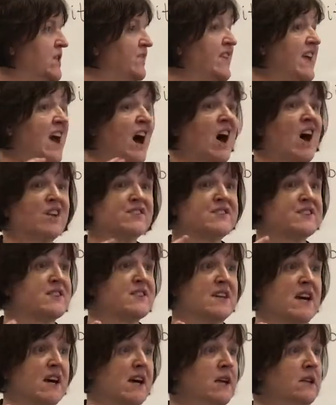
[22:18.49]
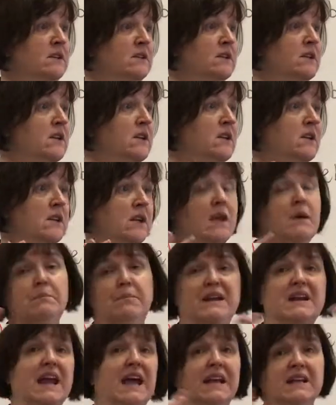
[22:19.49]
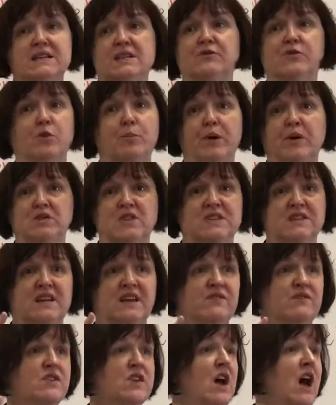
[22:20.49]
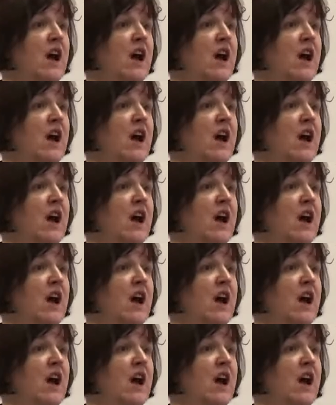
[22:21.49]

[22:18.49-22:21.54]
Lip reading: the answer can be negative or positive.